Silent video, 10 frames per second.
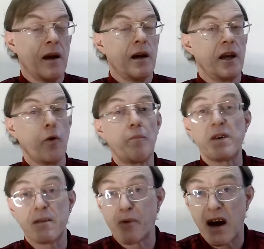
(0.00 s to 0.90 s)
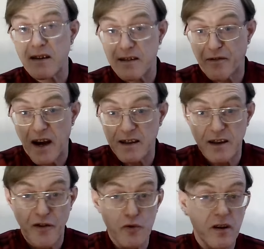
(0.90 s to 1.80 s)
You won't be surprised to find he's
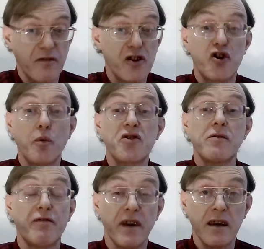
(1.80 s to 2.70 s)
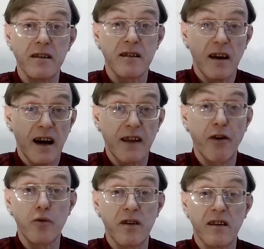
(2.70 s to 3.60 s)
voted for tuition fees and he
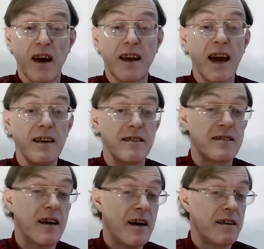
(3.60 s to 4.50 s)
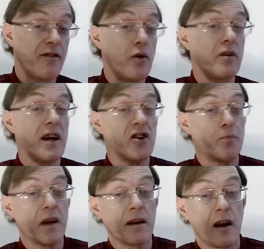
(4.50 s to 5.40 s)
voted against the voting age
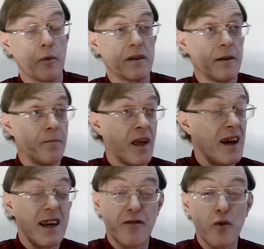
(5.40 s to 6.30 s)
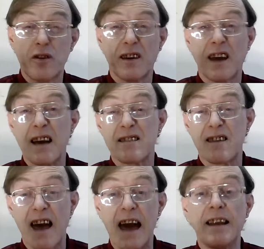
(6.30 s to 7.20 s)
being lowered. He's voted
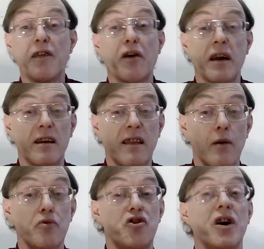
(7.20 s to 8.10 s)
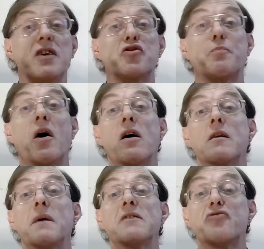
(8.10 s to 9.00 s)
against anything that would change
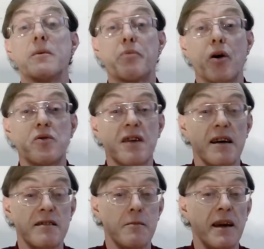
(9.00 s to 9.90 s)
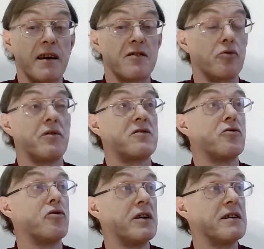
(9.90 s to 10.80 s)
parliamentary process to make it so the
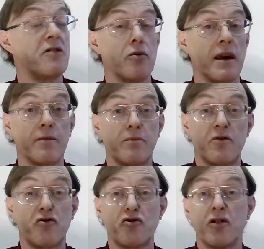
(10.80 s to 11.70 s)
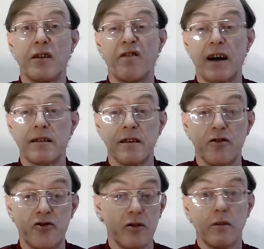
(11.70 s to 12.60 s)
Tories don't have such an advantage,